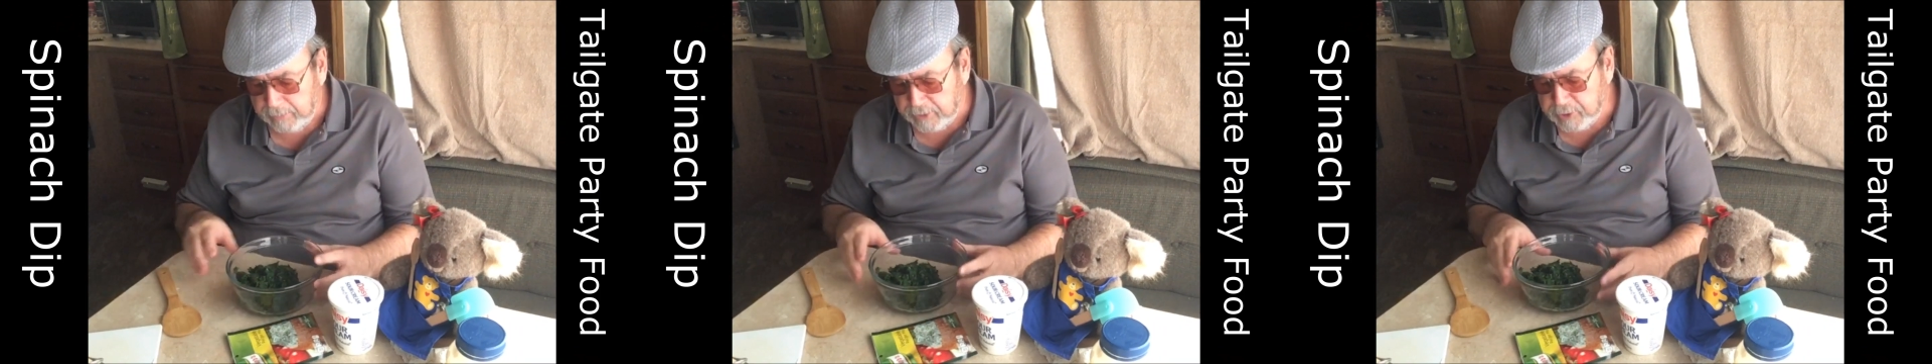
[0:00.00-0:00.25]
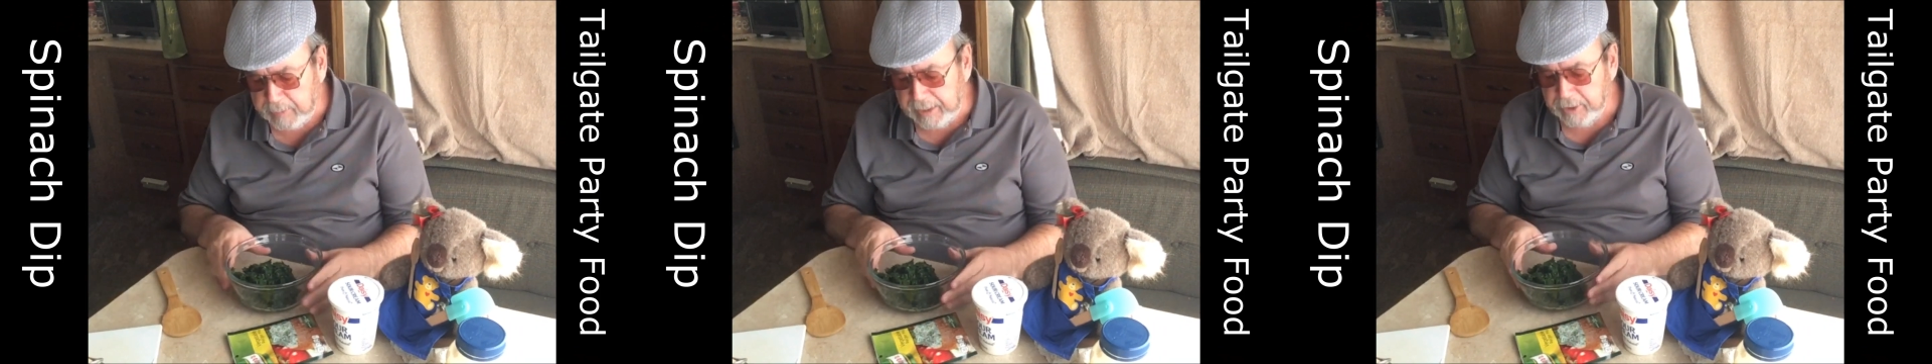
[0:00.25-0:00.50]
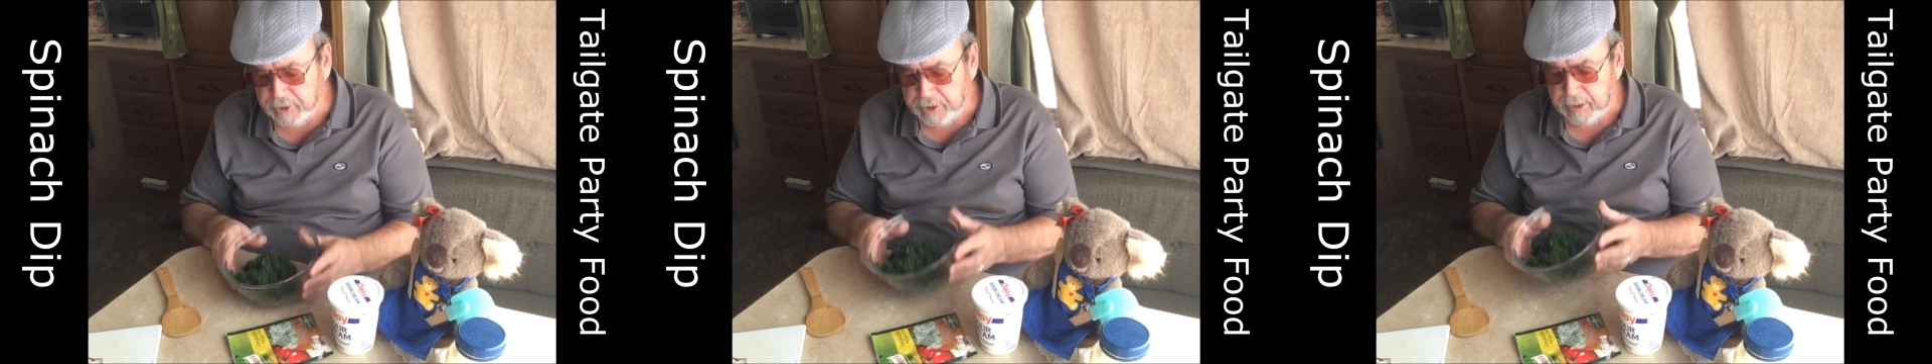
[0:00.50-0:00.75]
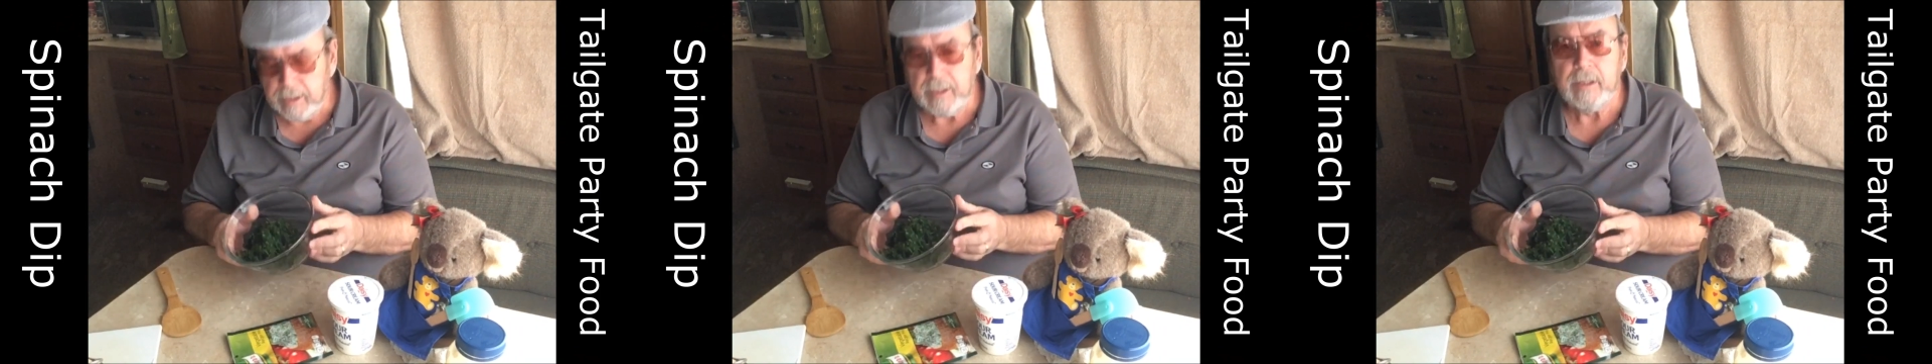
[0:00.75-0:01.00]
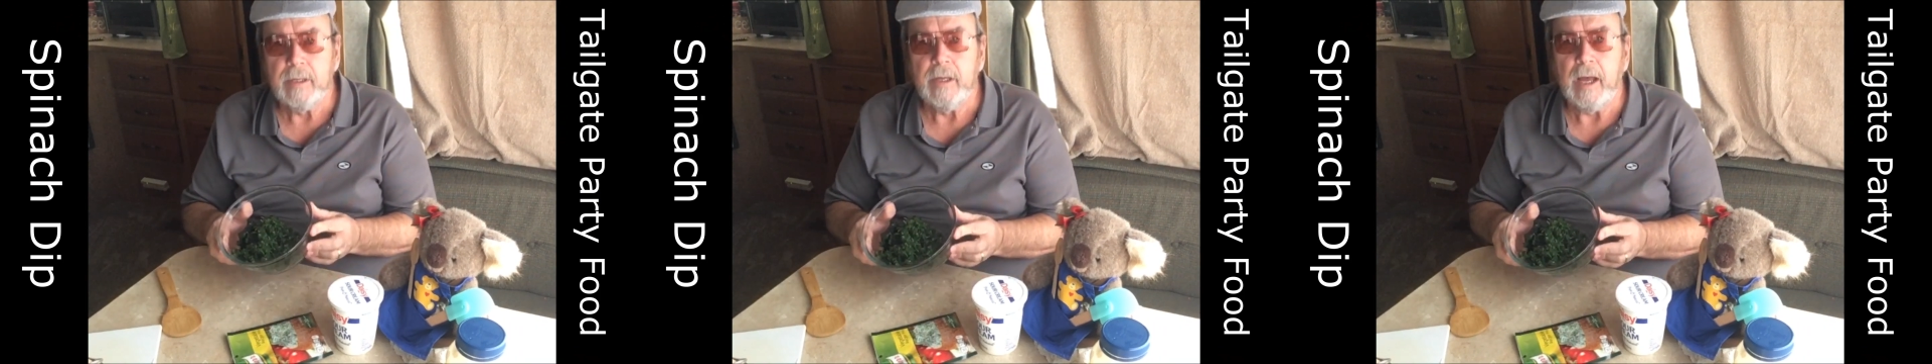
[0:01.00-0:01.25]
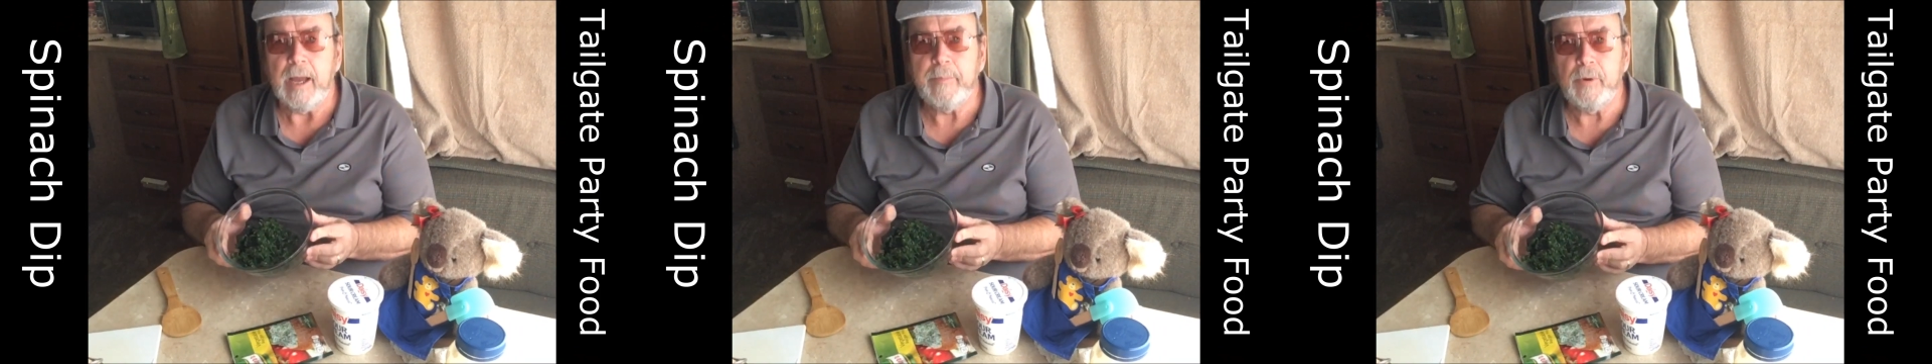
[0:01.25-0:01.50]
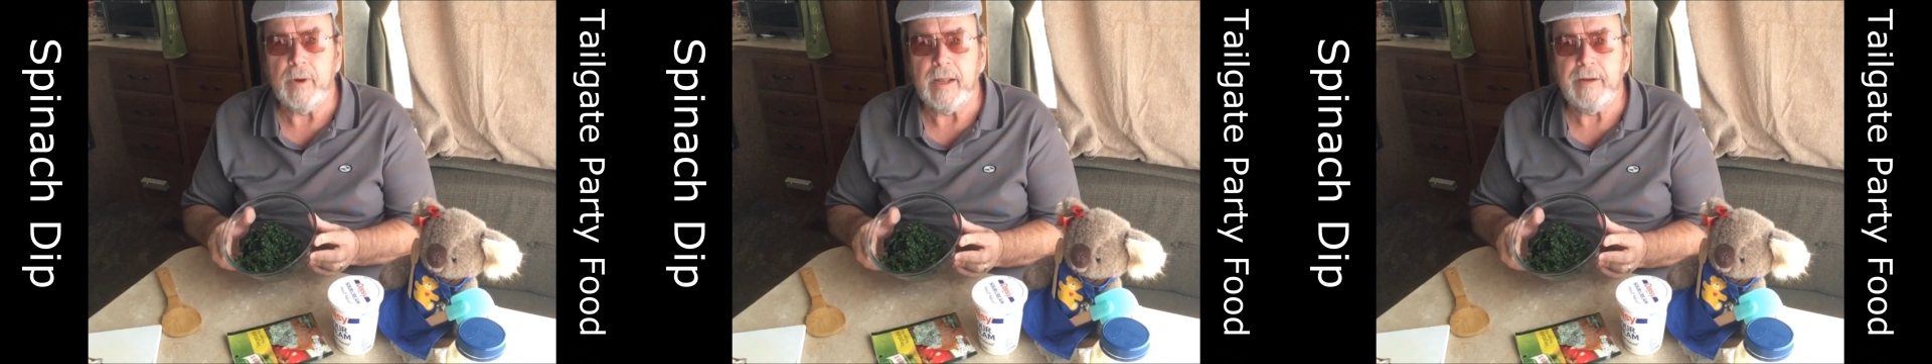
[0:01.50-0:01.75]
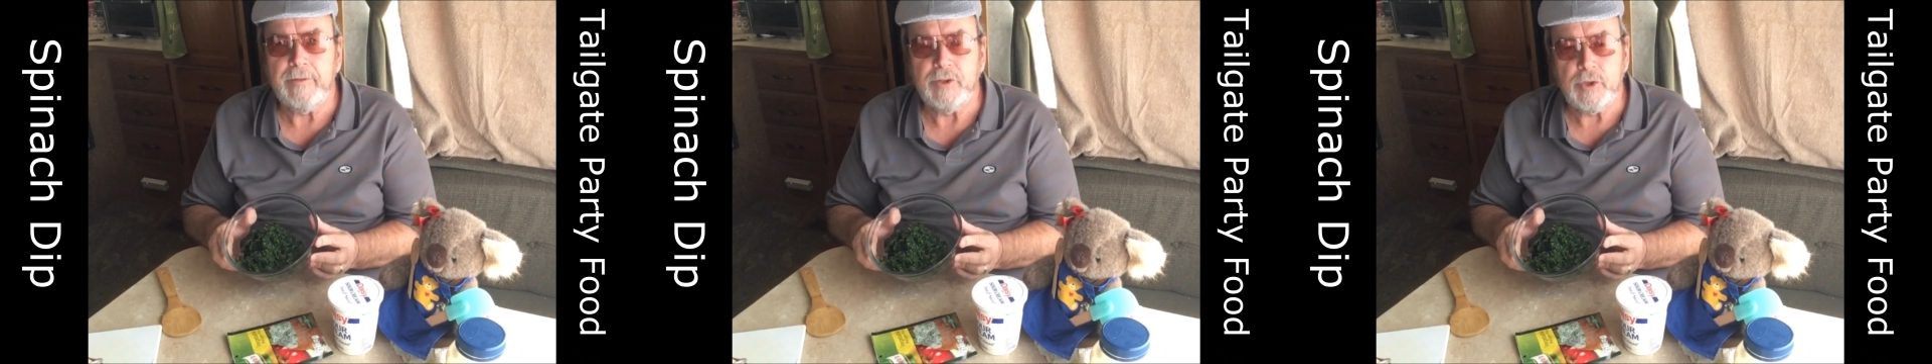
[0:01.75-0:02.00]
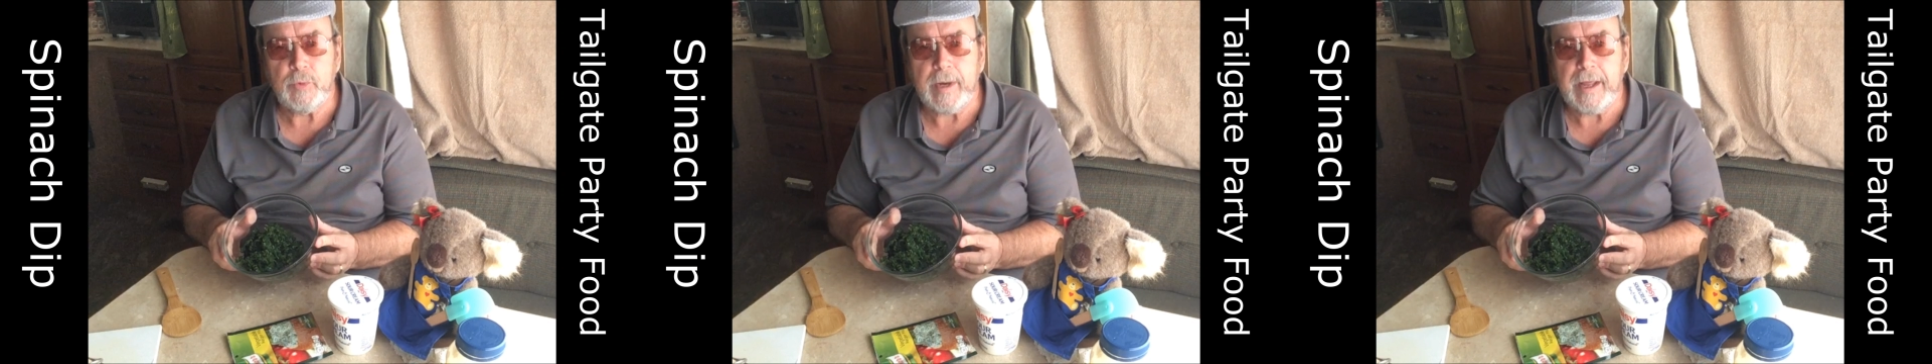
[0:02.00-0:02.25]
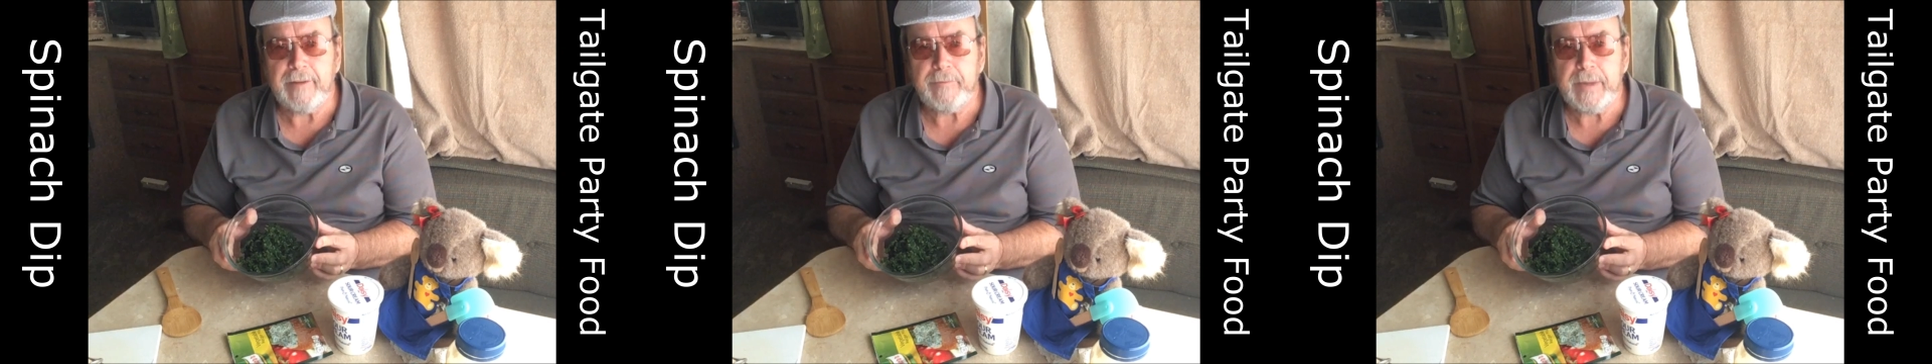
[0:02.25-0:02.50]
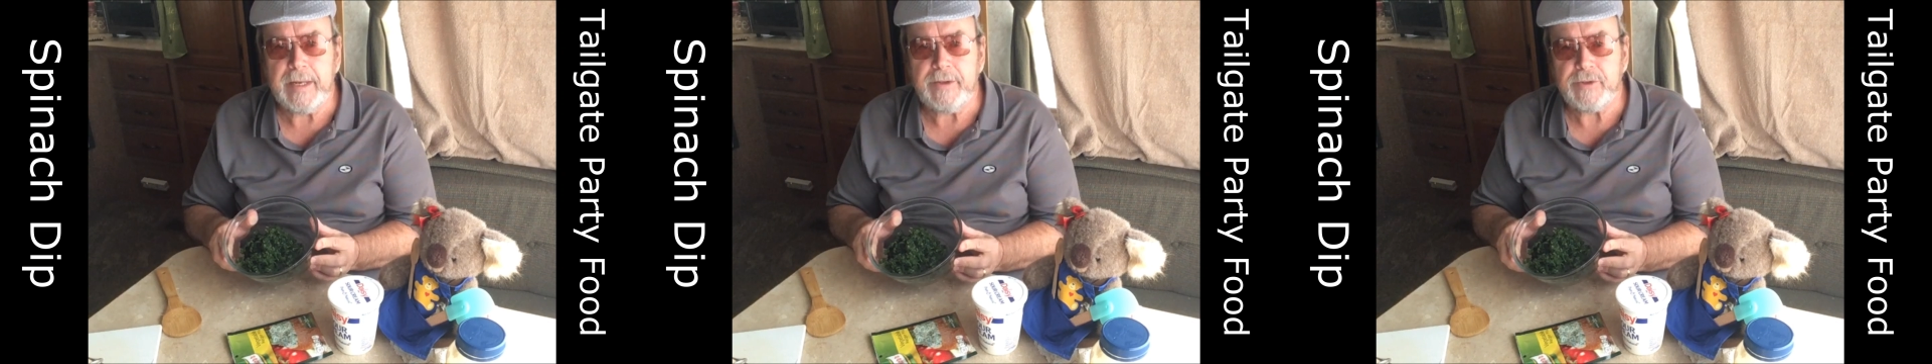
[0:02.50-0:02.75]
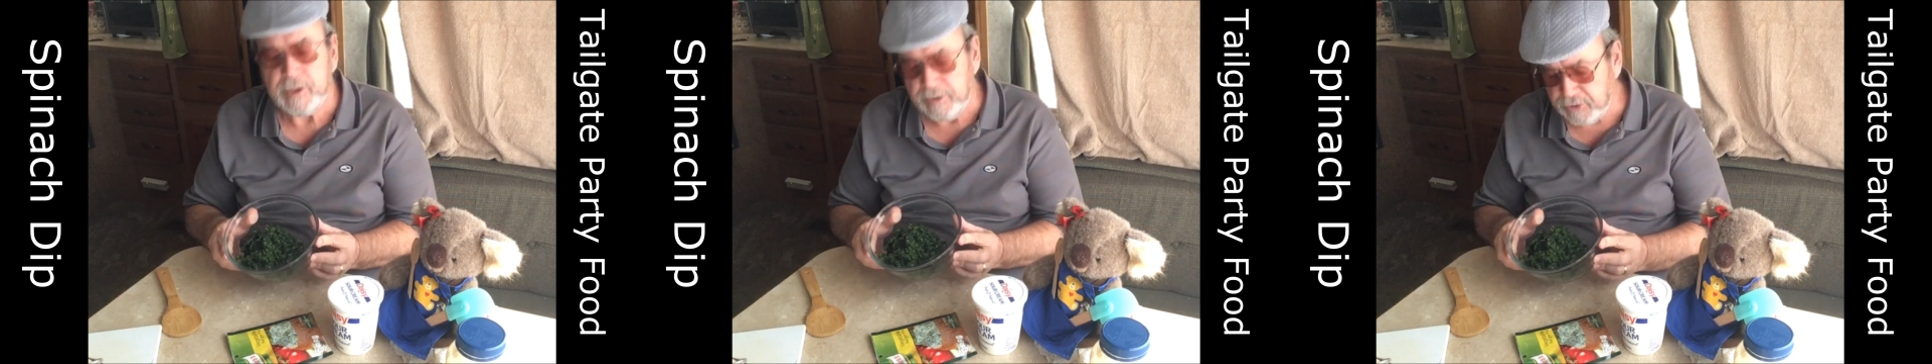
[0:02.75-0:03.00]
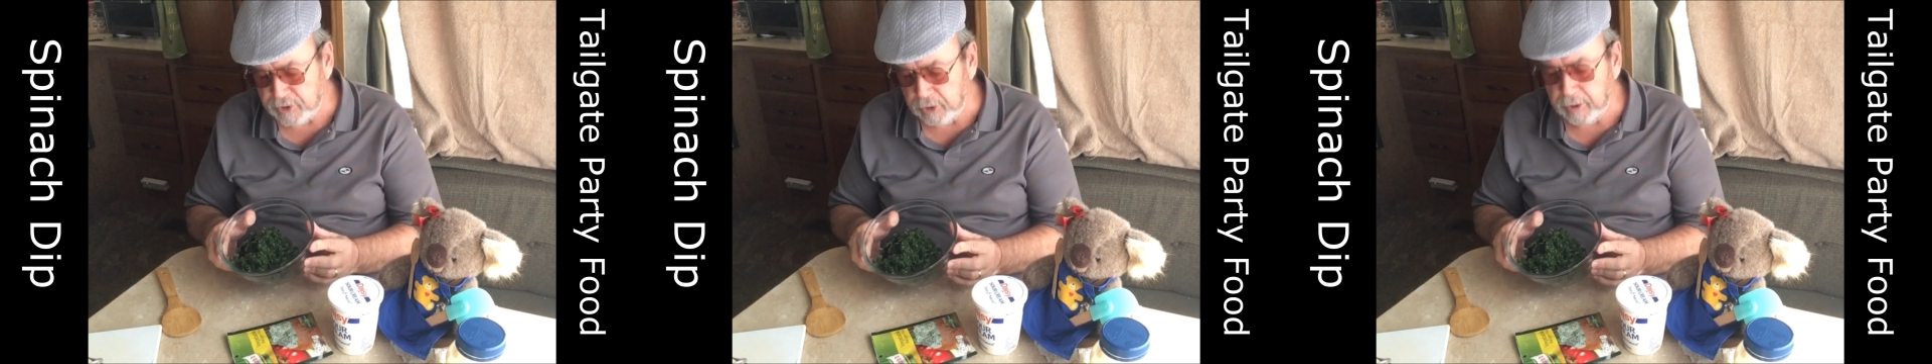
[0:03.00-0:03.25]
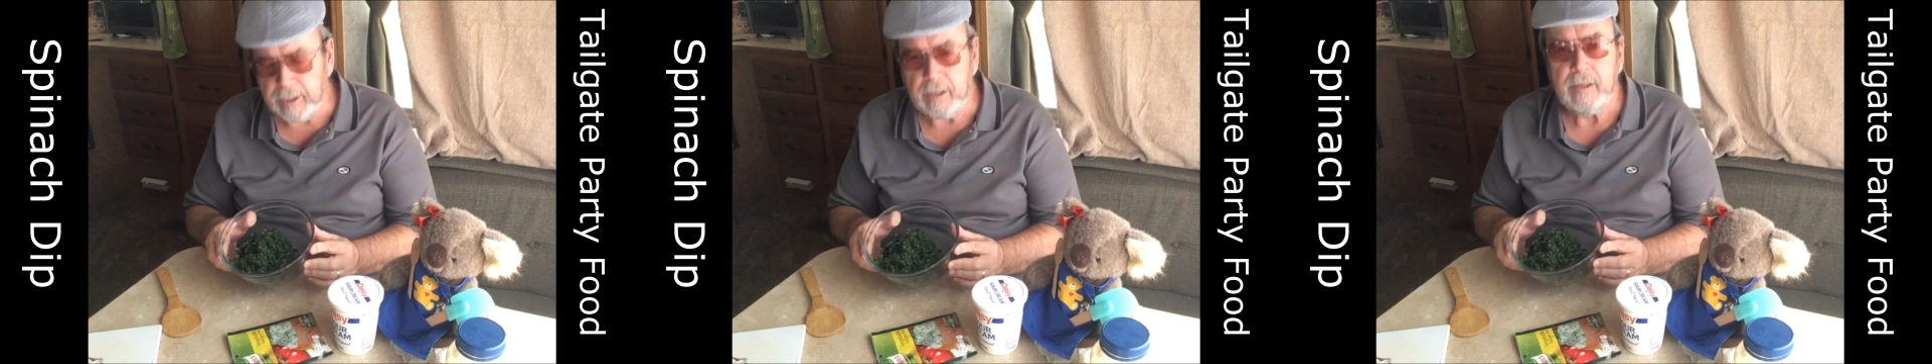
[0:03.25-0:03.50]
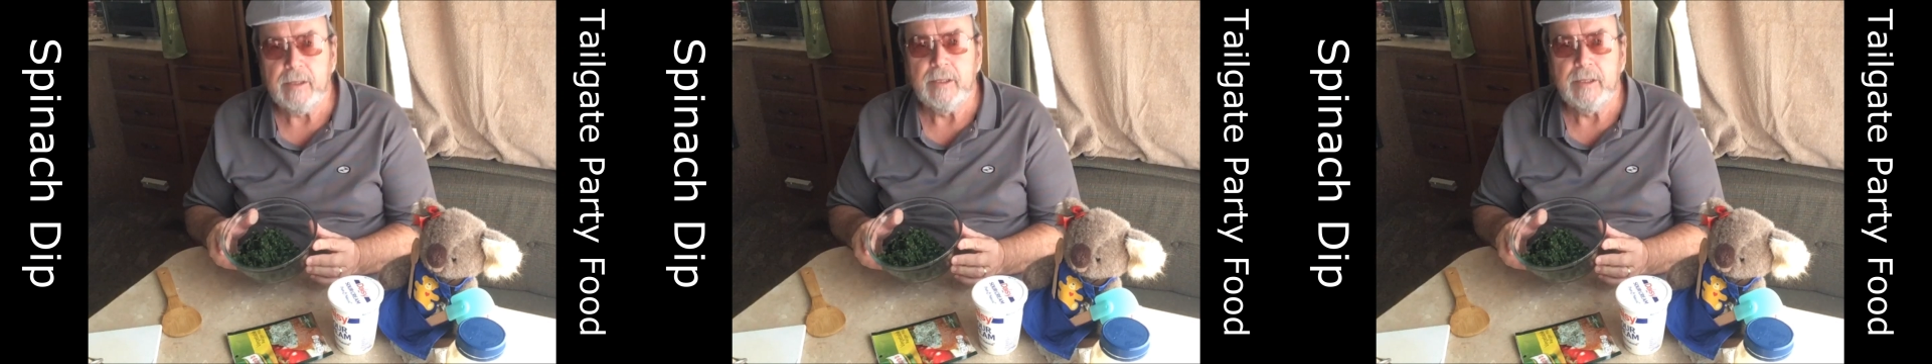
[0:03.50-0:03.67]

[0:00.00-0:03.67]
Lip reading: The spinach I put on 2.5 minutes, stirred it,